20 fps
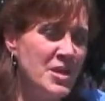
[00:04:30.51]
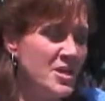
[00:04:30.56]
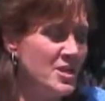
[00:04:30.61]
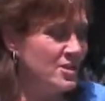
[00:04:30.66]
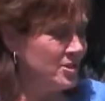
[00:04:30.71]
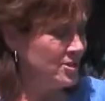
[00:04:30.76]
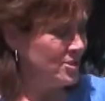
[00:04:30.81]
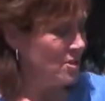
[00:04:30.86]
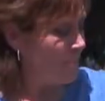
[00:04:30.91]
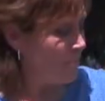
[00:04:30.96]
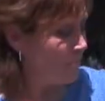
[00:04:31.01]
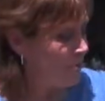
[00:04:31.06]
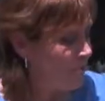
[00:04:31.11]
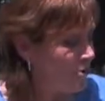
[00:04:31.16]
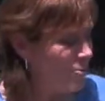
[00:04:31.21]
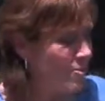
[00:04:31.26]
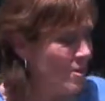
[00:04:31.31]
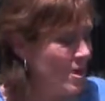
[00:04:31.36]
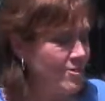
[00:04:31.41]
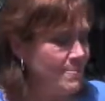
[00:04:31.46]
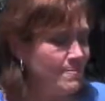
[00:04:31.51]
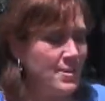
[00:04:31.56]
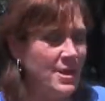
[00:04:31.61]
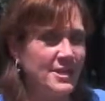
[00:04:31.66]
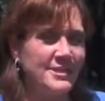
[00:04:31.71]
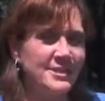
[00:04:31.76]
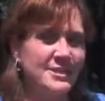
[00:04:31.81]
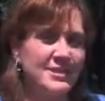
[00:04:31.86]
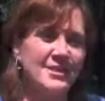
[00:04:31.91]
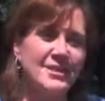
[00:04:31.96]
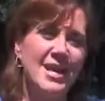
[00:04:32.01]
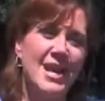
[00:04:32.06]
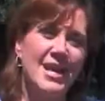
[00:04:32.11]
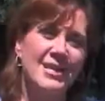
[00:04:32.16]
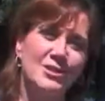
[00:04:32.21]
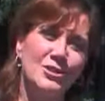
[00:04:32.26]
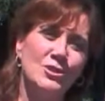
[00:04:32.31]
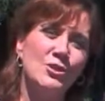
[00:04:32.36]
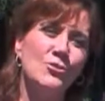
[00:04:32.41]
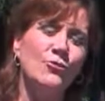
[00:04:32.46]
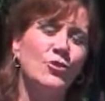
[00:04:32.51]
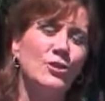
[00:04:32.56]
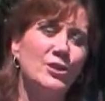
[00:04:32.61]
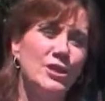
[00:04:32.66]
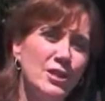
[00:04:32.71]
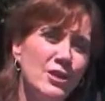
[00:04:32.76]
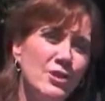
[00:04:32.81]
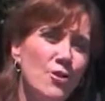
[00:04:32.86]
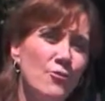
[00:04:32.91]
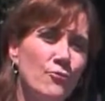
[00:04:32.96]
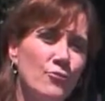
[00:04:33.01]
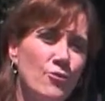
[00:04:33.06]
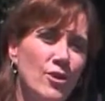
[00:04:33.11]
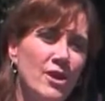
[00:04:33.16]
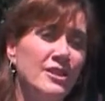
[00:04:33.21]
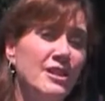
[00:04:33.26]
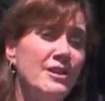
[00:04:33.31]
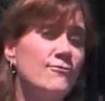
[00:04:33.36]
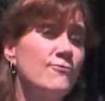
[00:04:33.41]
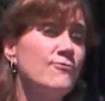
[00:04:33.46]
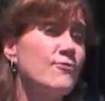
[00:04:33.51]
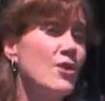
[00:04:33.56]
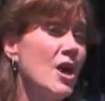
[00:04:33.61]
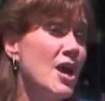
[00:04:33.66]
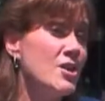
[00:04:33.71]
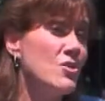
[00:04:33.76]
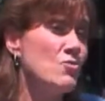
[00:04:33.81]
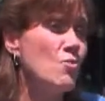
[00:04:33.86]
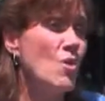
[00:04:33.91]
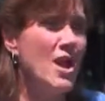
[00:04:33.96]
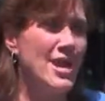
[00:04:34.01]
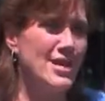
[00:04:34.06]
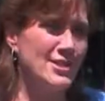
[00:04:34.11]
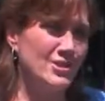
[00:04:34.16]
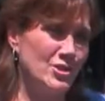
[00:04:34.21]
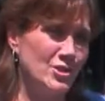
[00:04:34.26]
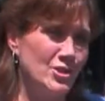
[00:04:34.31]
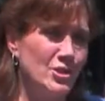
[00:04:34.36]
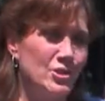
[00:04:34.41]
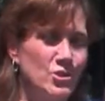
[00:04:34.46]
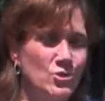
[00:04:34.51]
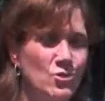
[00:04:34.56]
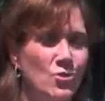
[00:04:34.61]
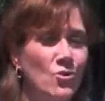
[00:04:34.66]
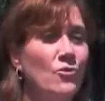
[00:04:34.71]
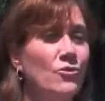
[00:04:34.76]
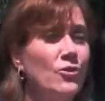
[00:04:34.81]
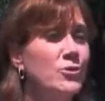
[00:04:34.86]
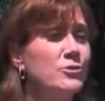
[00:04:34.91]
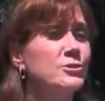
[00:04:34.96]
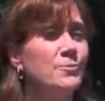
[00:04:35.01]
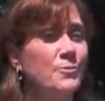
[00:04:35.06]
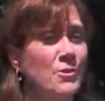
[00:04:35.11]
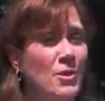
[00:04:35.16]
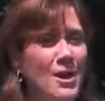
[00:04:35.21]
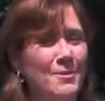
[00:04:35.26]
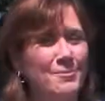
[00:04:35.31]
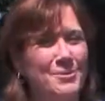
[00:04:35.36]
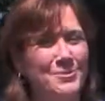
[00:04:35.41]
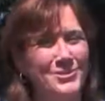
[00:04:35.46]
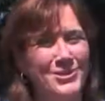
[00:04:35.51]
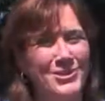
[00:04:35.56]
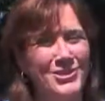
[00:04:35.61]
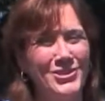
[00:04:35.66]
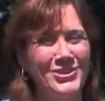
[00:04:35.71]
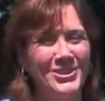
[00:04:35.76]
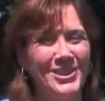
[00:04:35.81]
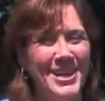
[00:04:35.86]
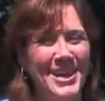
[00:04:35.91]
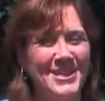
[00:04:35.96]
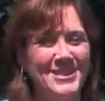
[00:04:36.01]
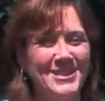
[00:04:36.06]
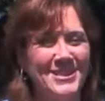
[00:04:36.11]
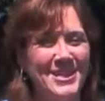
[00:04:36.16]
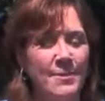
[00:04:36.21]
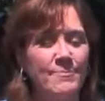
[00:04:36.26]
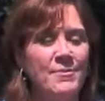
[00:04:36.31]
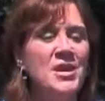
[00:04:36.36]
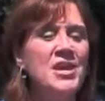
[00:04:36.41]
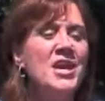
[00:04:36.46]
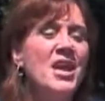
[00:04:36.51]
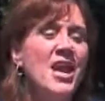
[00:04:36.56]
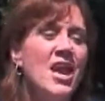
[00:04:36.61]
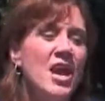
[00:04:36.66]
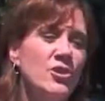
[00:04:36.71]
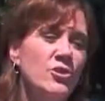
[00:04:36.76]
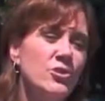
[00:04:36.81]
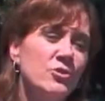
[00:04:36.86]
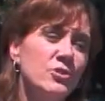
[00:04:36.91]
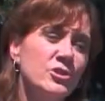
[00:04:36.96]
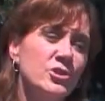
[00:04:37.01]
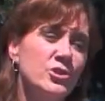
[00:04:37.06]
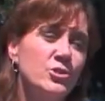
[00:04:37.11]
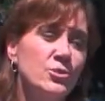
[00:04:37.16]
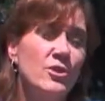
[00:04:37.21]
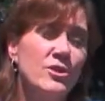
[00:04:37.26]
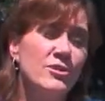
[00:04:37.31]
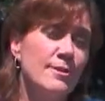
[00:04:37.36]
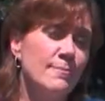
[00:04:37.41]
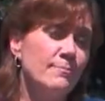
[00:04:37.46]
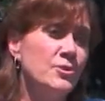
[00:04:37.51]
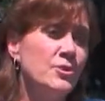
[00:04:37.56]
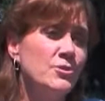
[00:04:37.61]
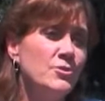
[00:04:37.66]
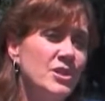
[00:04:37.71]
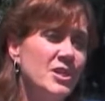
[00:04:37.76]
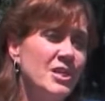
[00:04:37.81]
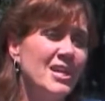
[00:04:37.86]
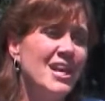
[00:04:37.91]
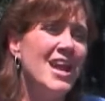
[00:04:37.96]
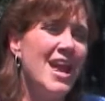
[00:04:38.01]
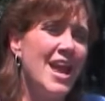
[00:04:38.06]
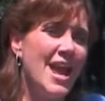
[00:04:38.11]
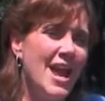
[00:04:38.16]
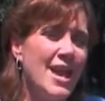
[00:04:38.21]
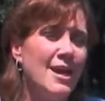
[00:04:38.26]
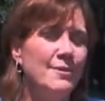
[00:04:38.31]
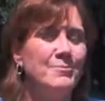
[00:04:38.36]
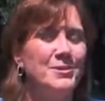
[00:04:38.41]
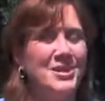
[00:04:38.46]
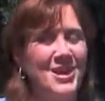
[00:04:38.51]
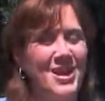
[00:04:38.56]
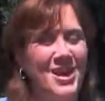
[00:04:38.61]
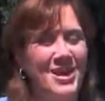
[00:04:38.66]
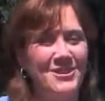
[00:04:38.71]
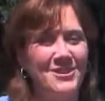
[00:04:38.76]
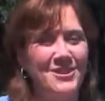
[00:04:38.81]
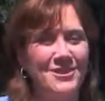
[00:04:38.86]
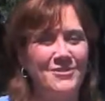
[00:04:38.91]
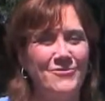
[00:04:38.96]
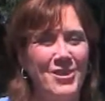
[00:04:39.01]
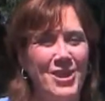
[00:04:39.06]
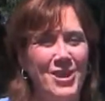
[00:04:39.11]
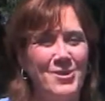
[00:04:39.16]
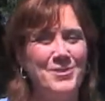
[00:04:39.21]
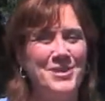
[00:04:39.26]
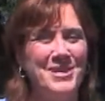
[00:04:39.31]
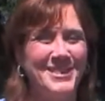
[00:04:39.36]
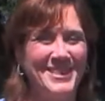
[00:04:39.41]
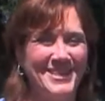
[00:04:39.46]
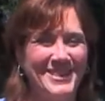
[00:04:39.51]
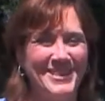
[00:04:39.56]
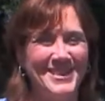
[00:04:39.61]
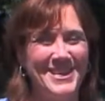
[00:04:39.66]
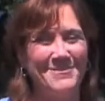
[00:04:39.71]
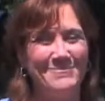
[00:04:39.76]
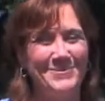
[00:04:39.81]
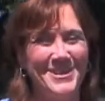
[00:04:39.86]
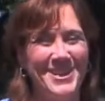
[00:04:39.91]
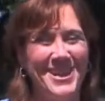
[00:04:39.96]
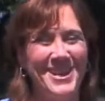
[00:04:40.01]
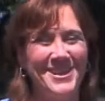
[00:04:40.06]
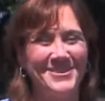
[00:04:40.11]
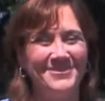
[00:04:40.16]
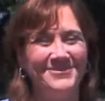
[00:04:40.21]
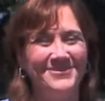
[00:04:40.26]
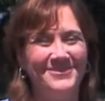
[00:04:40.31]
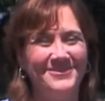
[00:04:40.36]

So put away the pesticides, look for eco-friendly, fun ways to control those problems in your landscape, and you'll enjoy the beauty and be kind to the environment at the same time.